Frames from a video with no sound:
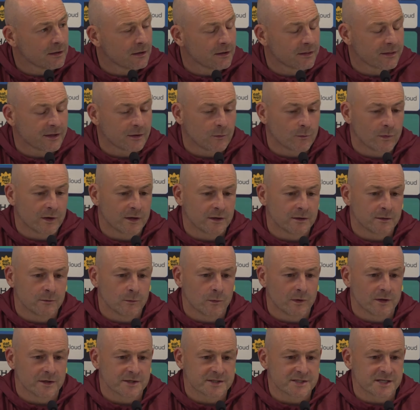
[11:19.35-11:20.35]
I think
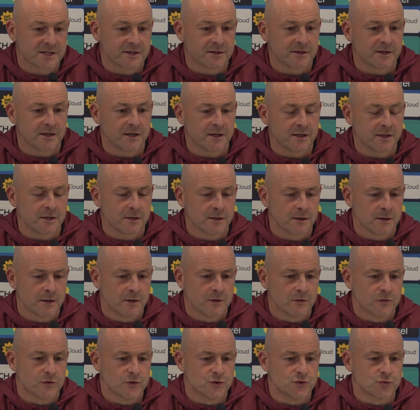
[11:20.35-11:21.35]
when I seen the
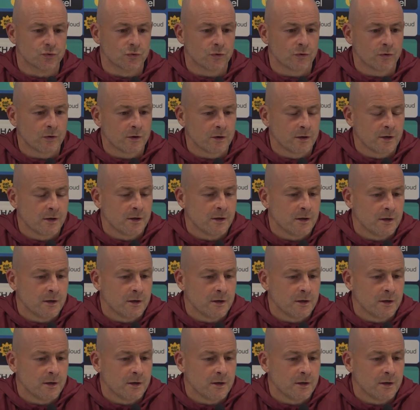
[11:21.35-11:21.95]
draw,